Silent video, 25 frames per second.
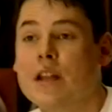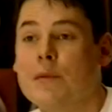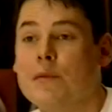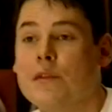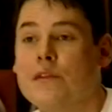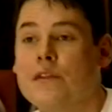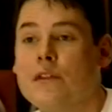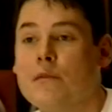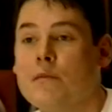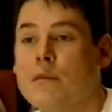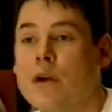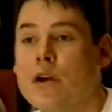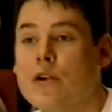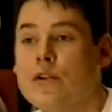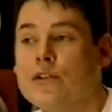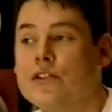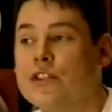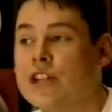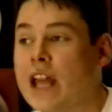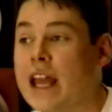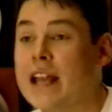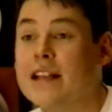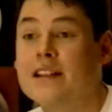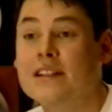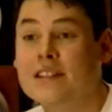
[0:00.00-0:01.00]
some of the
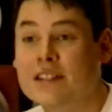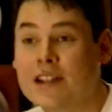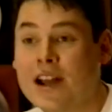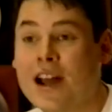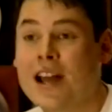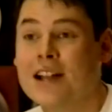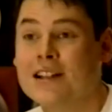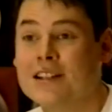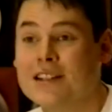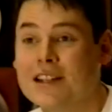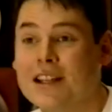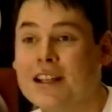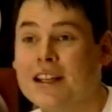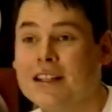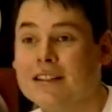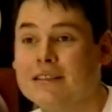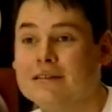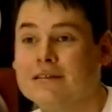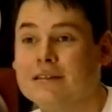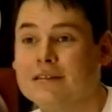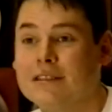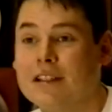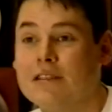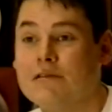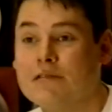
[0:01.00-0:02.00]
most
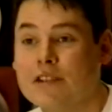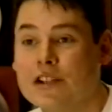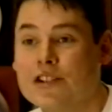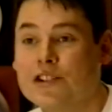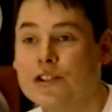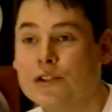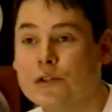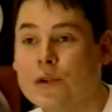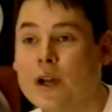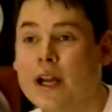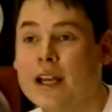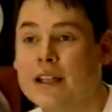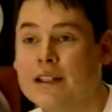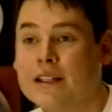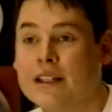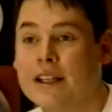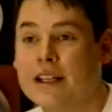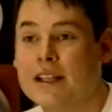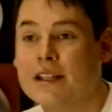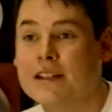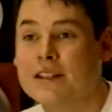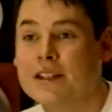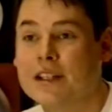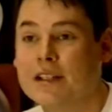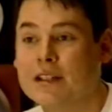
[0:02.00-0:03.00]
exciting original
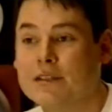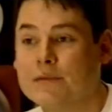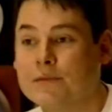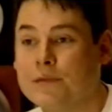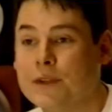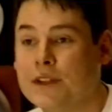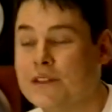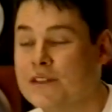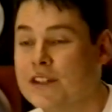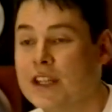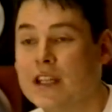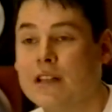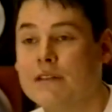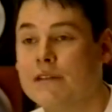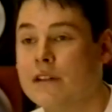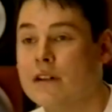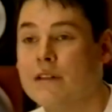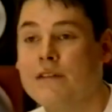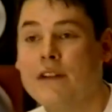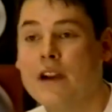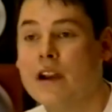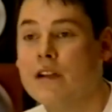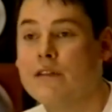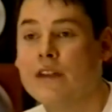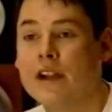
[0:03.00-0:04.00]
ideas that we've seen for
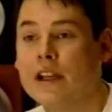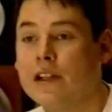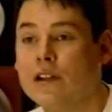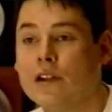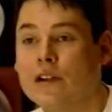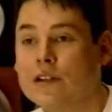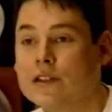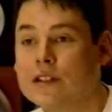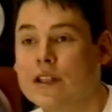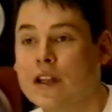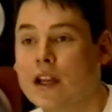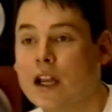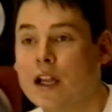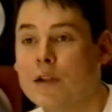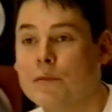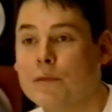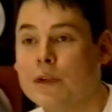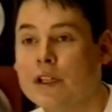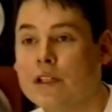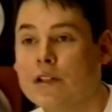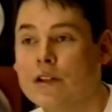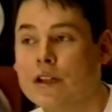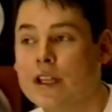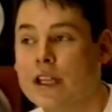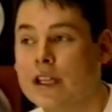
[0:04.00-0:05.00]
a very, very long time.
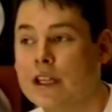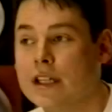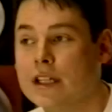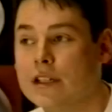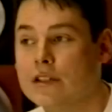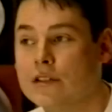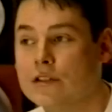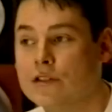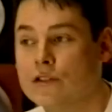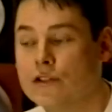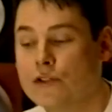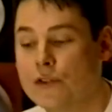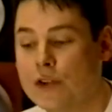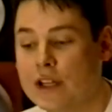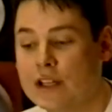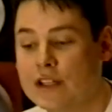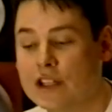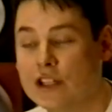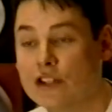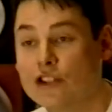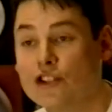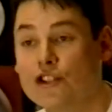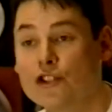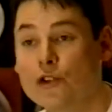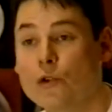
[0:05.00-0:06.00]
We're looking at
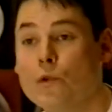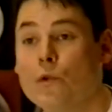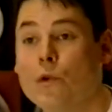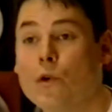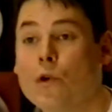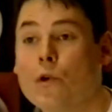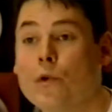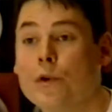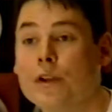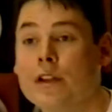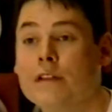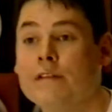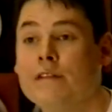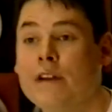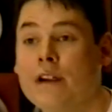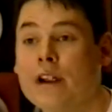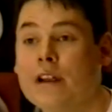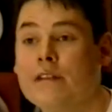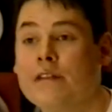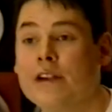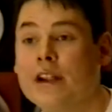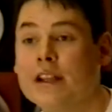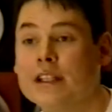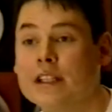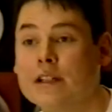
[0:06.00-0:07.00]
treating short haul in a
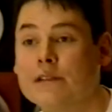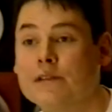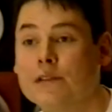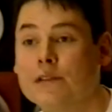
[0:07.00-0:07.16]
very, very